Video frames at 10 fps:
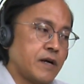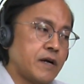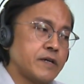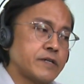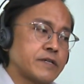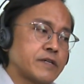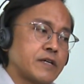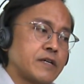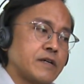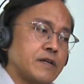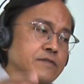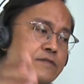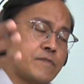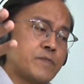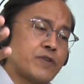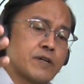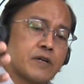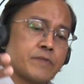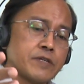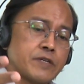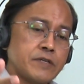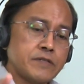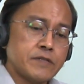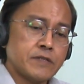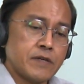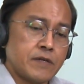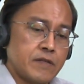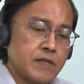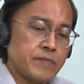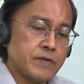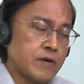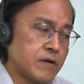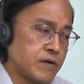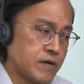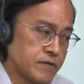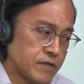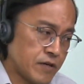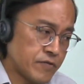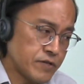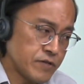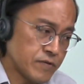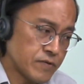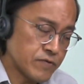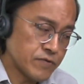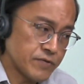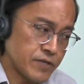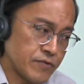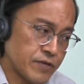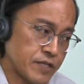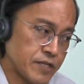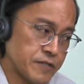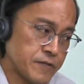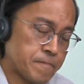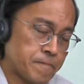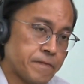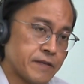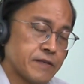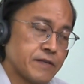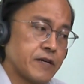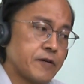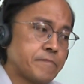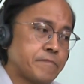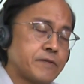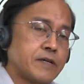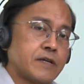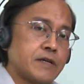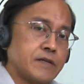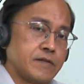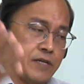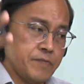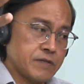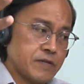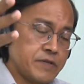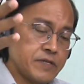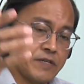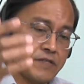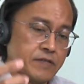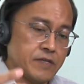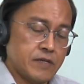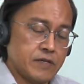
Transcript: Hi, is input 1 coming in? Let me on it louder so that you can hear. Yep, yep, it's coming in.